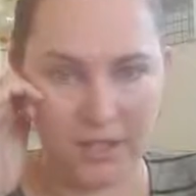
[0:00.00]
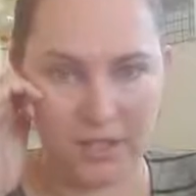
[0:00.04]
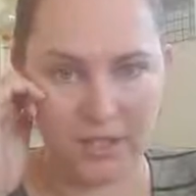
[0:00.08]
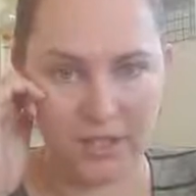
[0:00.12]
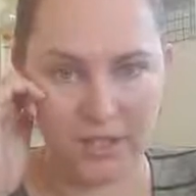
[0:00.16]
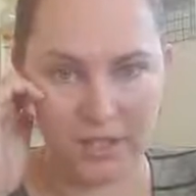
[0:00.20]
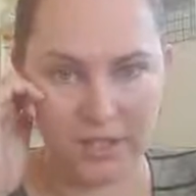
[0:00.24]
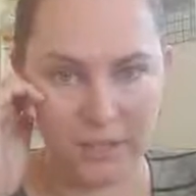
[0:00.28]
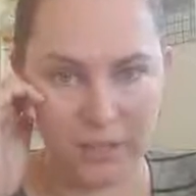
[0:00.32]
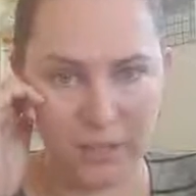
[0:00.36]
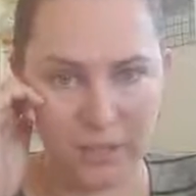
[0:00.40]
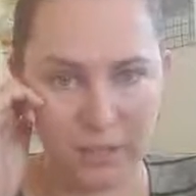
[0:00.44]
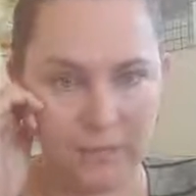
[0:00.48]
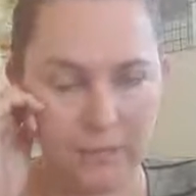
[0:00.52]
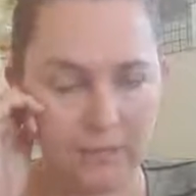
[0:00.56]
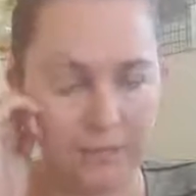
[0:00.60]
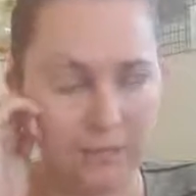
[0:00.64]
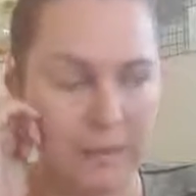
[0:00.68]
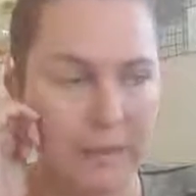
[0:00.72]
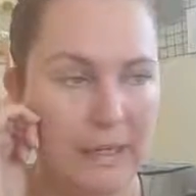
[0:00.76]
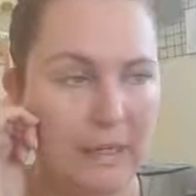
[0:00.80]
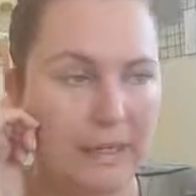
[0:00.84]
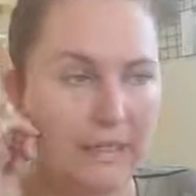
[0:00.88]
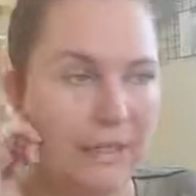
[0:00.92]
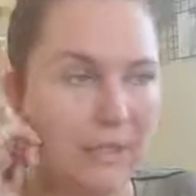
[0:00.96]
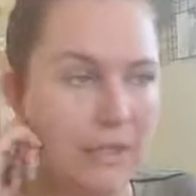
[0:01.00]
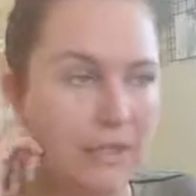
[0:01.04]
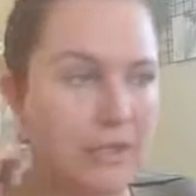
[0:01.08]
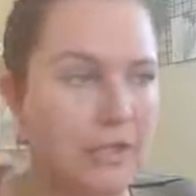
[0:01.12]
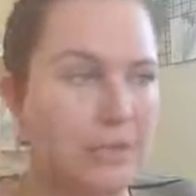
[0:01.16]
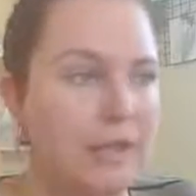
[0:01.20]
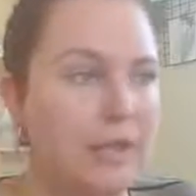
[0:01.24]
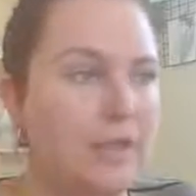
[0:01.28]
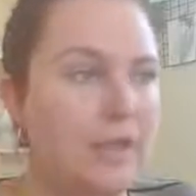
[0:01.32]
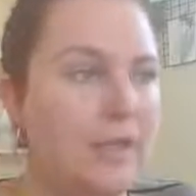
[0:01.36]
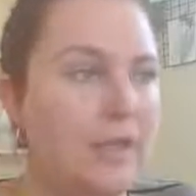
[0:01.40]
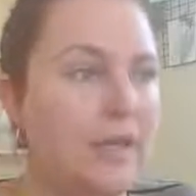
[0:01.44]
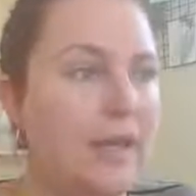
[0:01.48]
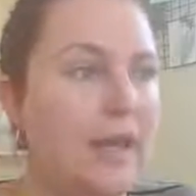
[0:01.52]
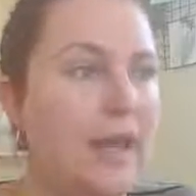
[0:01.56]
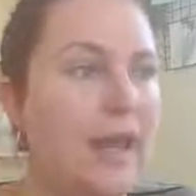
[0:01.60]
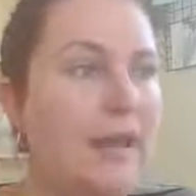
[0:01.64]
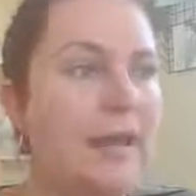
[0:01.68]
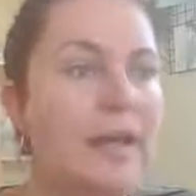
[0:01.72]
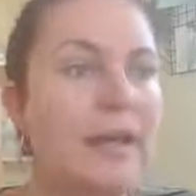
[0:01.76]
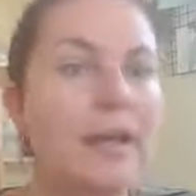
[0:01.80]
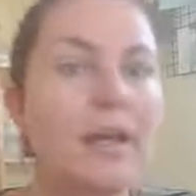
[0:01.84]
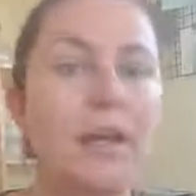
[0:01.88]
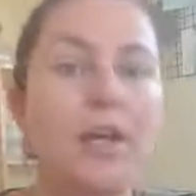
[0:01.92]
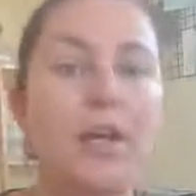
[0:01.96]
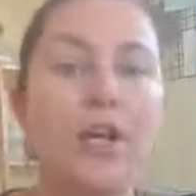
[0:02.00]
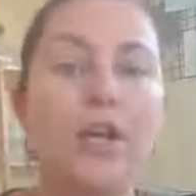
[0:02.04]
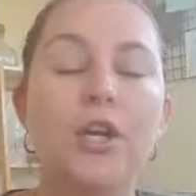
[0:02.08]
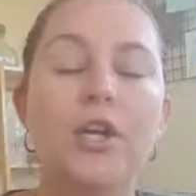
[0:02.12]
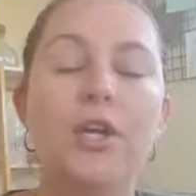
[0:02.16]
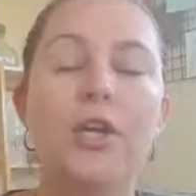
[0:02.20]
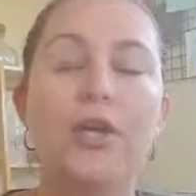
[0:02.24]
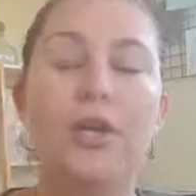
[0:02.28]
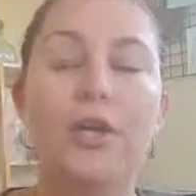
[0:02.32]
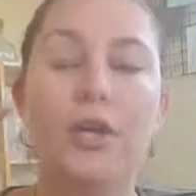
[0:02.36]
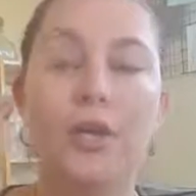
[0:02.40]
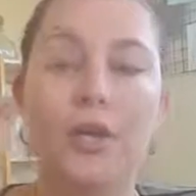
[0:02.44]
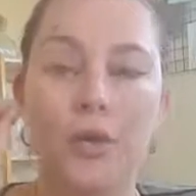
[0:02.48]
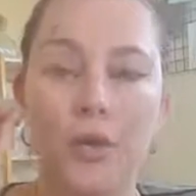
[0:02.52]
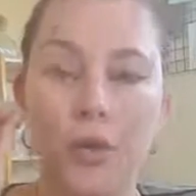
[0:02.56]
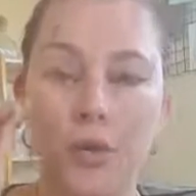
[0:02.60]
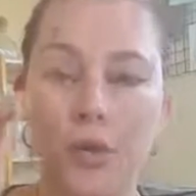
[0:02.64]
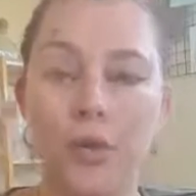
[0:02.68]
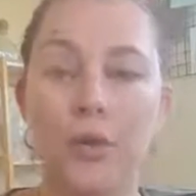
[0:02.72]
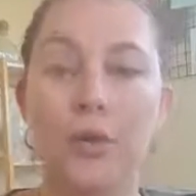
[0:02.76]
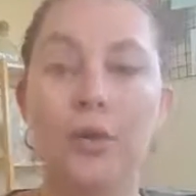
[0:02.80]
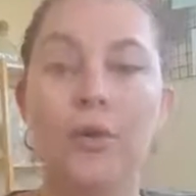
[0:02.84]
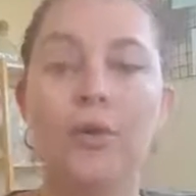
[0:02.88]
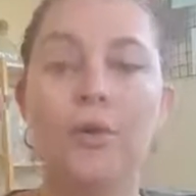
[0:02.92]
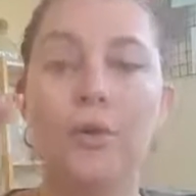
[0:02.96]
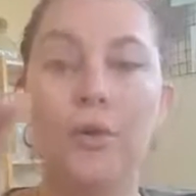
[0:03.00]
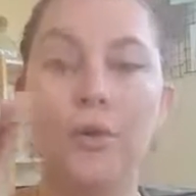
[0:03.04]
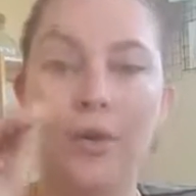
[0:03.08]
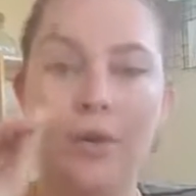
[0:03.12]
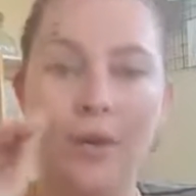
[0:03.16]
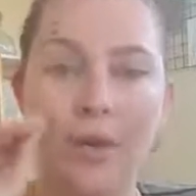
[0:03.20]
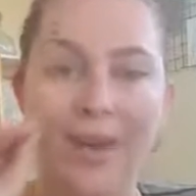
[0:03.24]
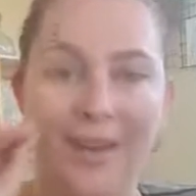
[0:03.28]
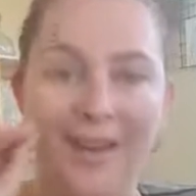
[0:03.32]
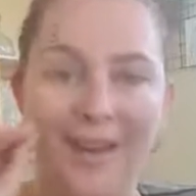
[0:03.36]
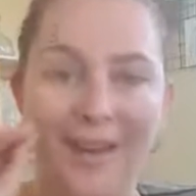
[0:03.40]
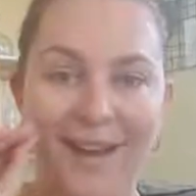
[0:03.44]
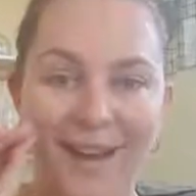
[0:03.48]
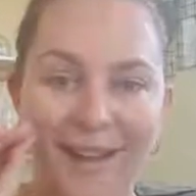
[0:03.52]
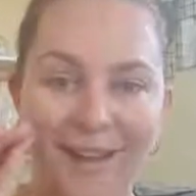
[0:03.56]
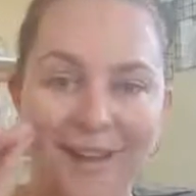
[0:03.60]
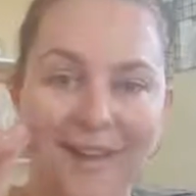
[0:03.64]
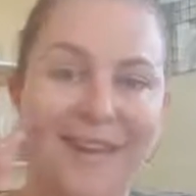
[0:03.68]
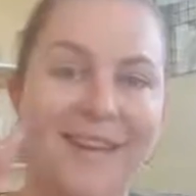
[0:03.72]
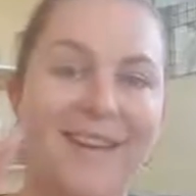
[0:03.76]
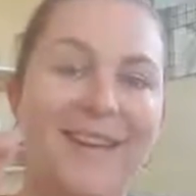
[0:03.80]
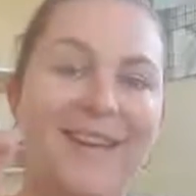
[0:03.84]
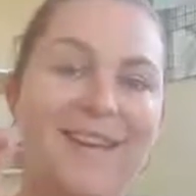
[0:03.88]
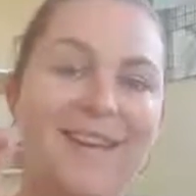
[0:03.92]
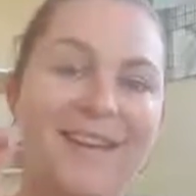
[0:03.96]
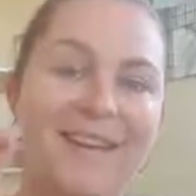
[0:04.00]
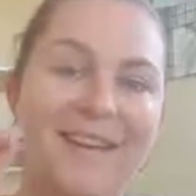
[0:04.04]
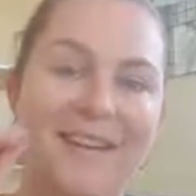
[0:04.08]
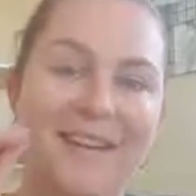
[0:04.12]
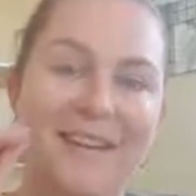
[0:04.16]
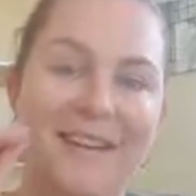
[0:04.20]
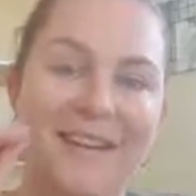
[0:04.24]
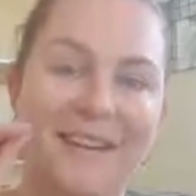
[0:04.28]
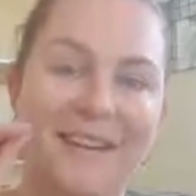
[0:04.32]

It's good practice to do that. You are then